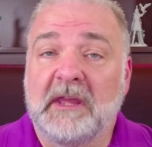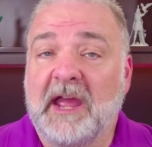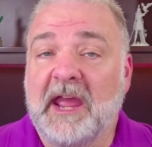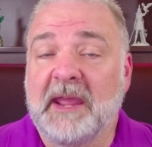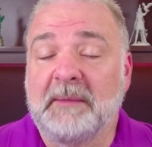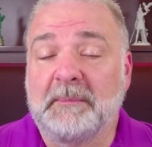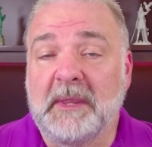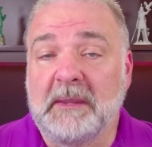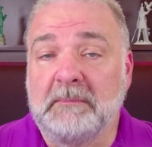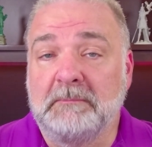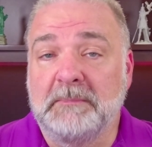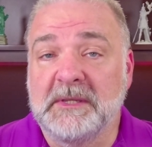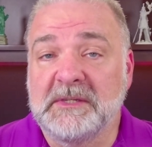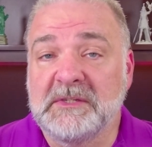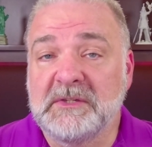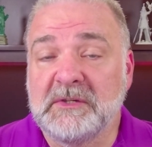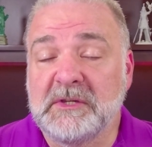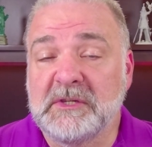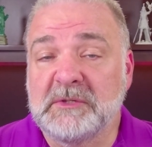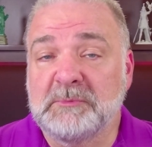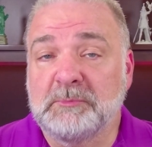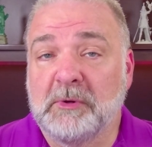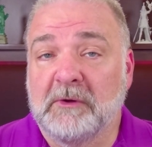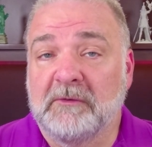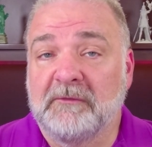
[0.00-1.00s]
I'm a
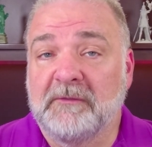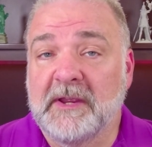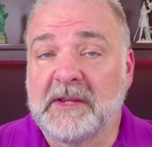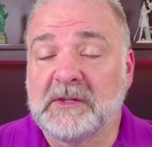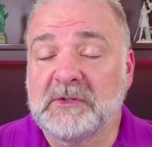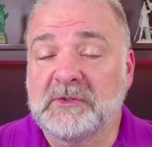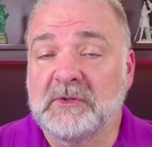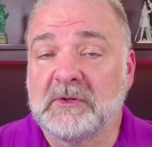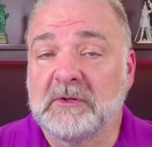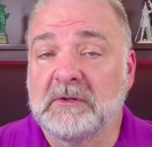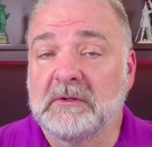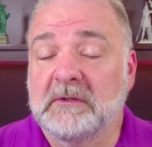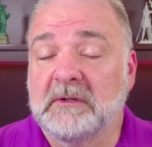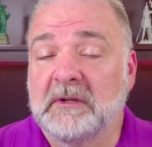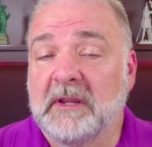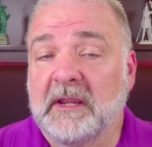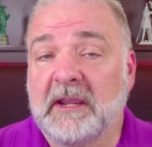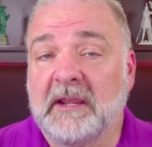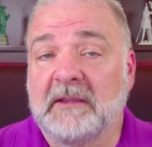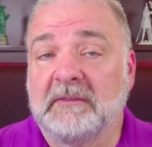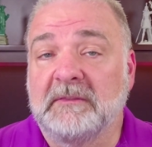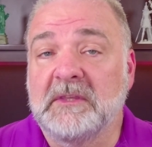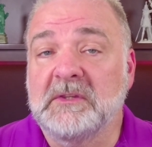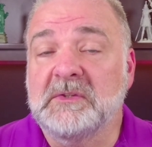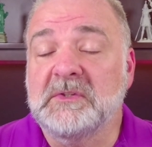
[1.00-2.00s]
business professor,
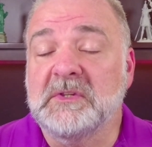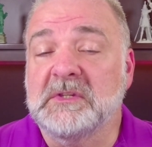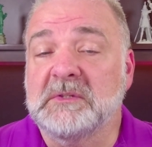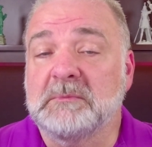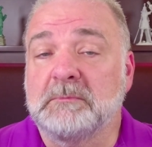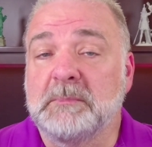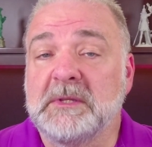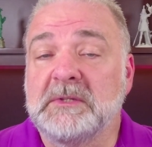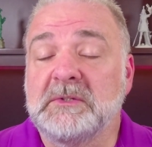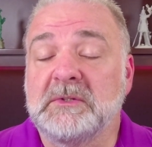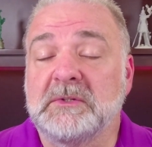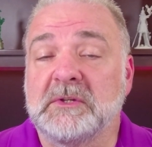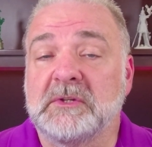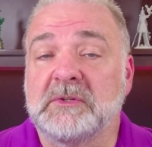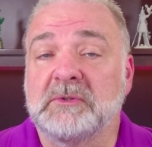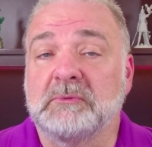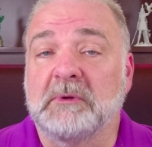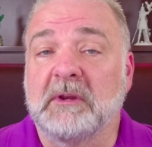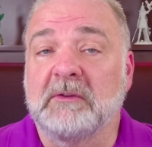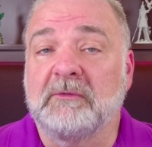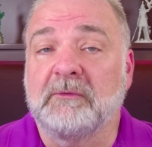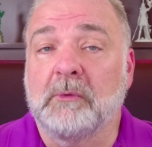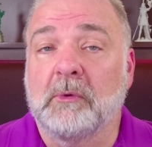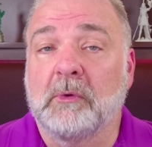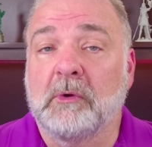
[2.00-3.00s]
and this is Business
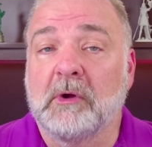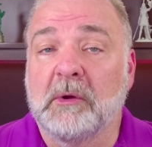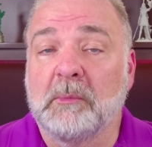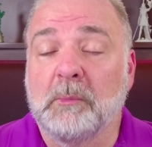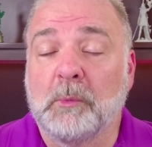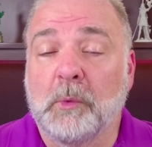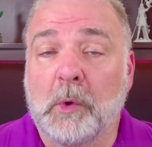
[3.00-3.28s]
Reform,